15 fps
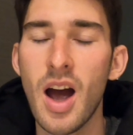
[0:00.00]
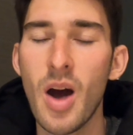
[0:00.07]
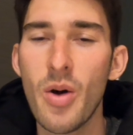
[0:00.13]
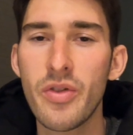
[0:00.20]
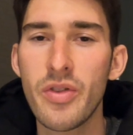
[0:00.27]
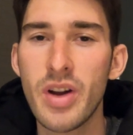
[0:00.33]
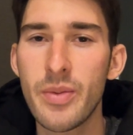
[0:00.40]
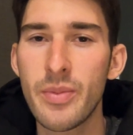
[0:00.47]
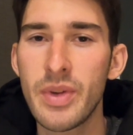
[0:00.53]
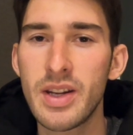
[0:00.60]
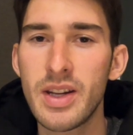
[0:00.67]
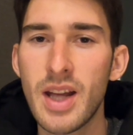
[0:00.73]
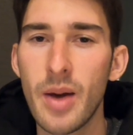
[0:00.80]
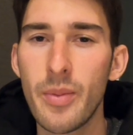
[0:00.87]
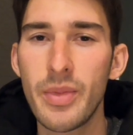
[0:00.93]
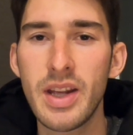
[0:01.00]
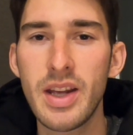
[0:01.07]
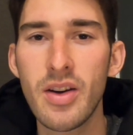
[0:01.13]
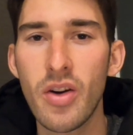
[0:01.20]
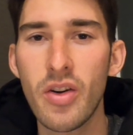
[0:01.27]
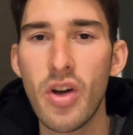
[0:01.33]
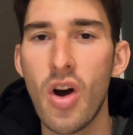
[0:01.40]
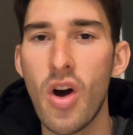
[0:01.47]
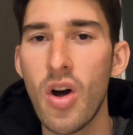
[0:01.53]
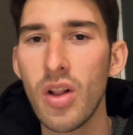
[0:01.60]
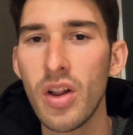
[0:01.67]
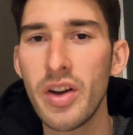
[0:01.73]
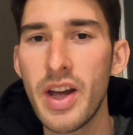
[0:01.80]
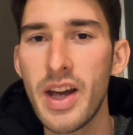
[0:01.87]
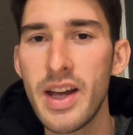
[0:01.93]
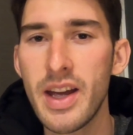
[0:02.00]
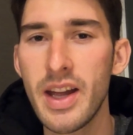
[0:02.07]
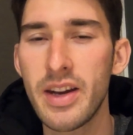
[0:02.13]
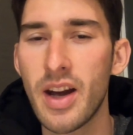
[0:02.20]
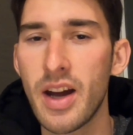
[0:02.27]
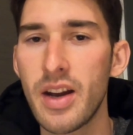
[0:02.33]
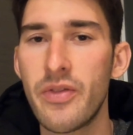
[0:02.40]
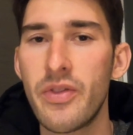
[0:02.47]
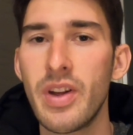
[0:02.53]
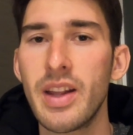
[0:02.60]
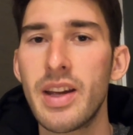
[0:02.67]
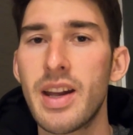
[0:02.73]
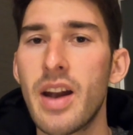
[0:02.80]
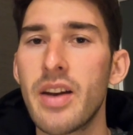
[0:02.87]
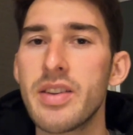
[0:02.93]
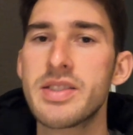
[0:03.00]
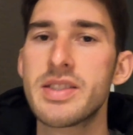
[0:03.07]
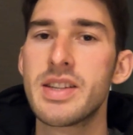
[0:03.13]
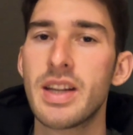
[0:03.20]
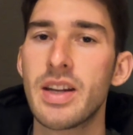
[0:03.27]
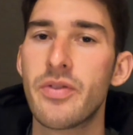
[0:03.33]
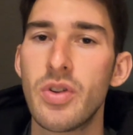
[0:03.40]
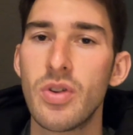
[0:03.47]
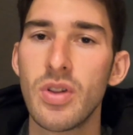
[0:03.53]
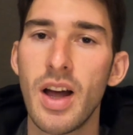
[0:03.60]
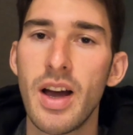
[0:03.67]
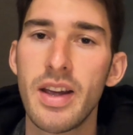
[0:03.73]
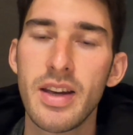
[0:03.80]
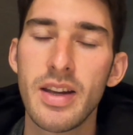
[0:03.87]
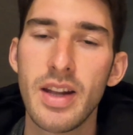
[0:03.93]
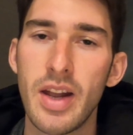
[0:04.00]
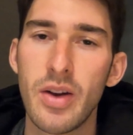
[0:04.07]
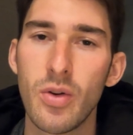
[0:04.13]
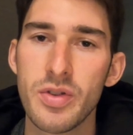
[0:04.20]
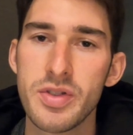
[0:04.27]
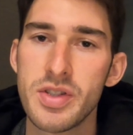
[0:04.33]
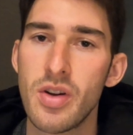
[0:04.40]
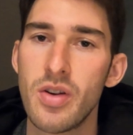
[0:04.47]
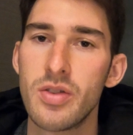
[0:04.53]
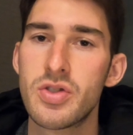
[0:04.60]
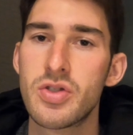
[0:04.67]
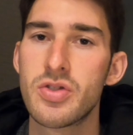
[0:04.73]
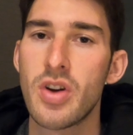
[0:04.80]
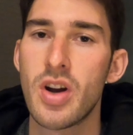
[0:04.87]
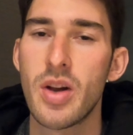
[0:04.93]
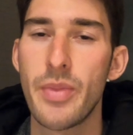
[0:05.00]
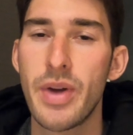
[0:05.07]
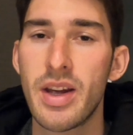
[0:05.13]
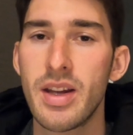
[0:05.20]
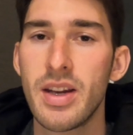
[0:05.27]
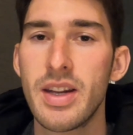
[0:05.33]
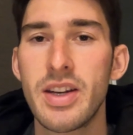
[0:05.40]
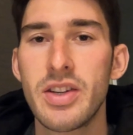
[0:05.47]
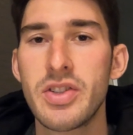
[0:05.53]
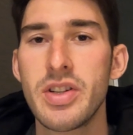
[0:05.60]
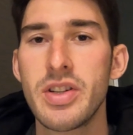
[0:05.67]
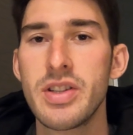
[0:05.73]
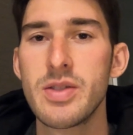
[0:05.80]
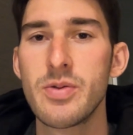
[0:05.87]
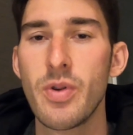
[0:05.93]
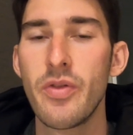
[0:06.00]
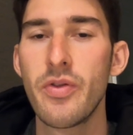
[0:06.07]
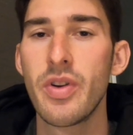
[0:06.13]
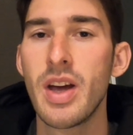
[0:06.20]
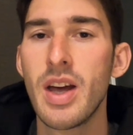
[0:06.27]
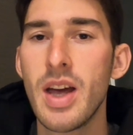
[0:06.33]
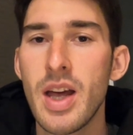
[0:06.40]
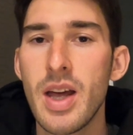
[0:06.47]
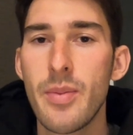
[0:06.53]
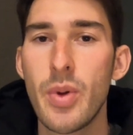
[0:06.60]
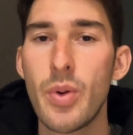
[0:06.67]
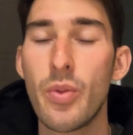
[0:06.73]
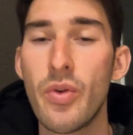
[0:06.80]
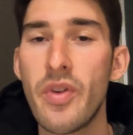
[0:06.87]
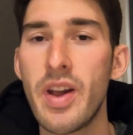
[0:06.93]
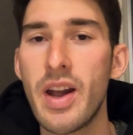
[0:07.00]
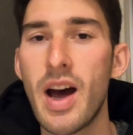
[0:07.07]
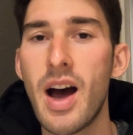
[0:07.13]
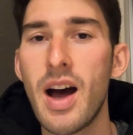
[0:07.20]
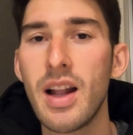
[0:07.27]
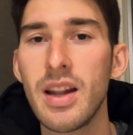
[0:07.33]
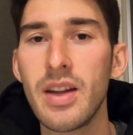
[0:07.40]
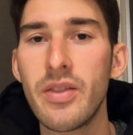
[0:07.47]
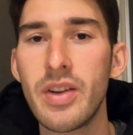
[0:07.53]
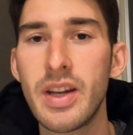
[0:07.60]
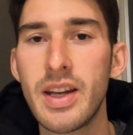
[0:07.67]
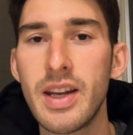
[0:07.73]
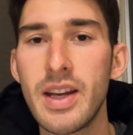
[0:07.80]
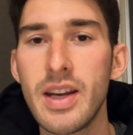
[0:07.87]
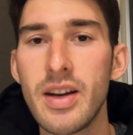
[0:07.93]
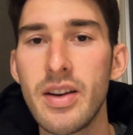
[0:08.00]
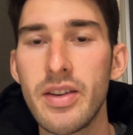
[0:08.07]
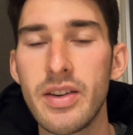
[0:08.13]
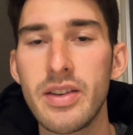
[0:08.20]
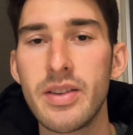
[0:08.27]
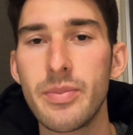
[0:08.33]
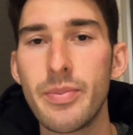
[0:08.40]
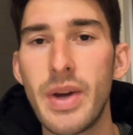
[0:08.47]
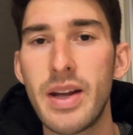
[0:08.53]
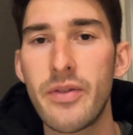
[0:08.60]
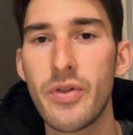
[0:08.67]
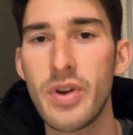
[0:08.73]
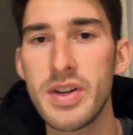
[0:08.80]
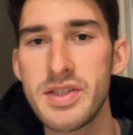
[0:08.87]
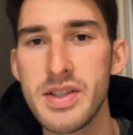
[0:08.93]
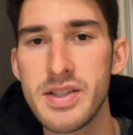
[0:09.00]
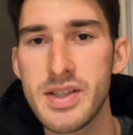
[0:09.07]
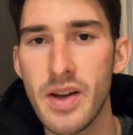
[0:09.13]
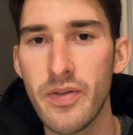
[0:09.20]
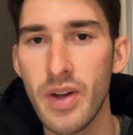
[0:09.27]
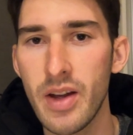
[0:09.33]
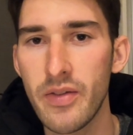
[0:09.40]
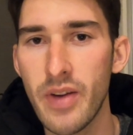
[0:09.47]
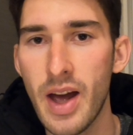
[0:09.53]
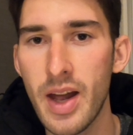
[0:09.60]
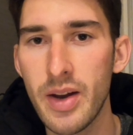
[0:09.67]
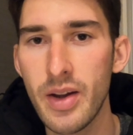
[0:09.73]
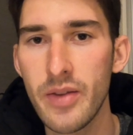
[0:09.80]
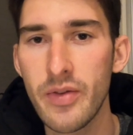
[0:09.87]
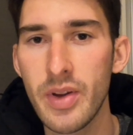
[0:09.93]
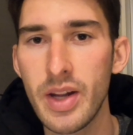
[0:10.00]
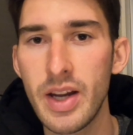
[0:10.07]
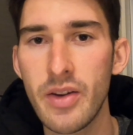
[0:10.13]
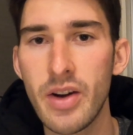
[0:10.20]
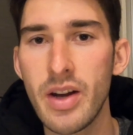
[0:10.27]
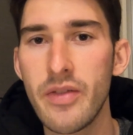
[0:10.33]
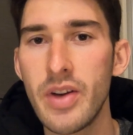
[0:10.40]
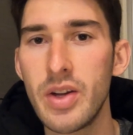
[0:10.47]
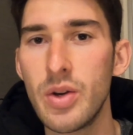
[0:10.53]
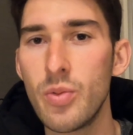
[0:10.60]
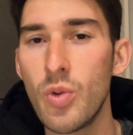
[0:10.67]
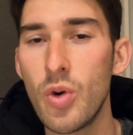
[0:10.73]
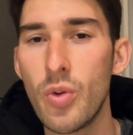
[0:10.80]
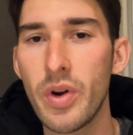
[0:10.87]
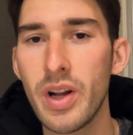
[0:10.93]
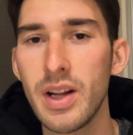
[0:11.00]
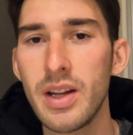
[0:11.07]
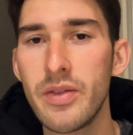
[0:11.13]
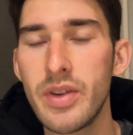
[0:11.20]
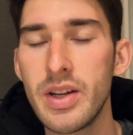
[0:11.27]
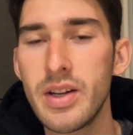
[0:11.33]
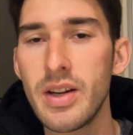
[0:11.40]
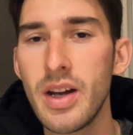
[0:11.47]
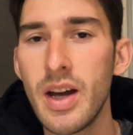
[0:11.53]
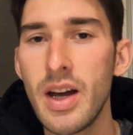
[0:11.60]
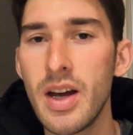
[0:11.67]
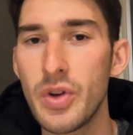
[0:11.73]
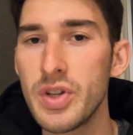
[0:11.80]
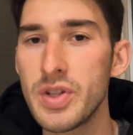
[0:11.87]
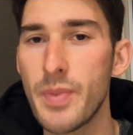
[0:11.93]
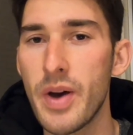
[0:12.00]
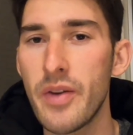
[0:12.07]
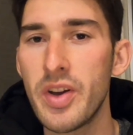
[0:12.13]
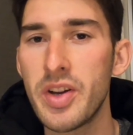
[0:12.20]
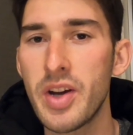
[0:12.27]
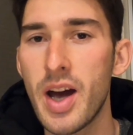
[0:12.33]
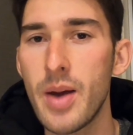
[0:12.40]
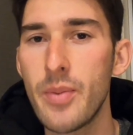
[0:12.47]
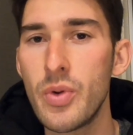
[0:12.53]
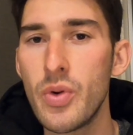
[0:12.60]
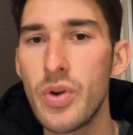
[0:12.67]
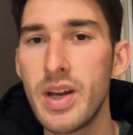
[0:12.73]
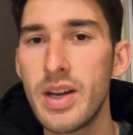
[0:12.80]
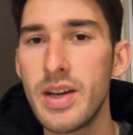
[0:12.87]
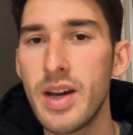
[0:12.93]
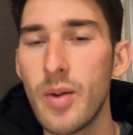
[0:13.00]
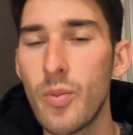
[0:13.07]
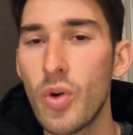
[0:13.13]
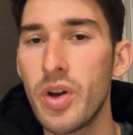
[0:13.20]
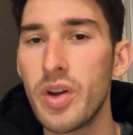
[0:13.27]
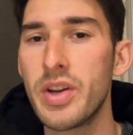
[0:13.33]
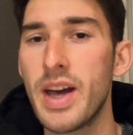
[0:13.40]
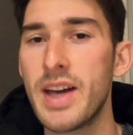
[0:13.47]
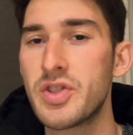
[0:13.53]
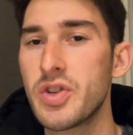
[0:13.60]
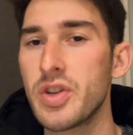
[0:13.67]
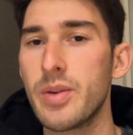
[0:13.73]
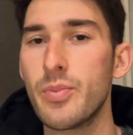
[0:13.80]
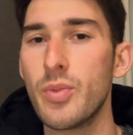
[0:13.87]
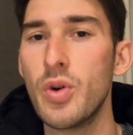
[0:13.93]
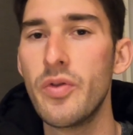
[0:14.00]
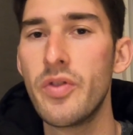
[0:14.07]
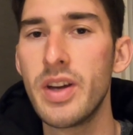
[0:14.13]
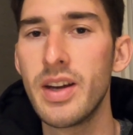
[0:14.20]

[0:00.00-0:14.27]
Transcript: I would recommend coming here on a holiday and kind of feeling it out and seeing if you like it, and also trying to make connections with people that are living here and make friends and stuff like that in the area that you will want to live in, because by the time you end up wanting to actually move